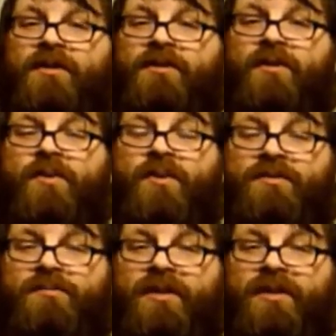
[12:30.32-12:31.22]
so he
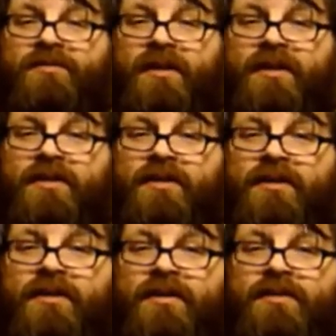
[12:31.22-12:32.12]
wasn't perfect.
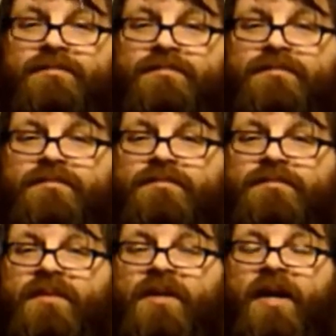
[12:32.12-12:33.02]

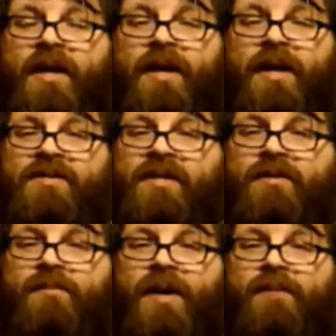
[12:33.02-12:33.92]
I'm not saying
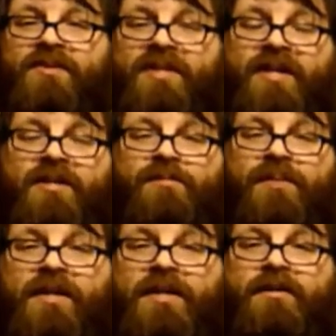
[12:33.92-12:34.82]
the Bible is
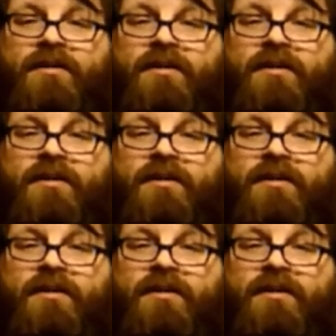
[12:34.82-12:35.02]
incomplete.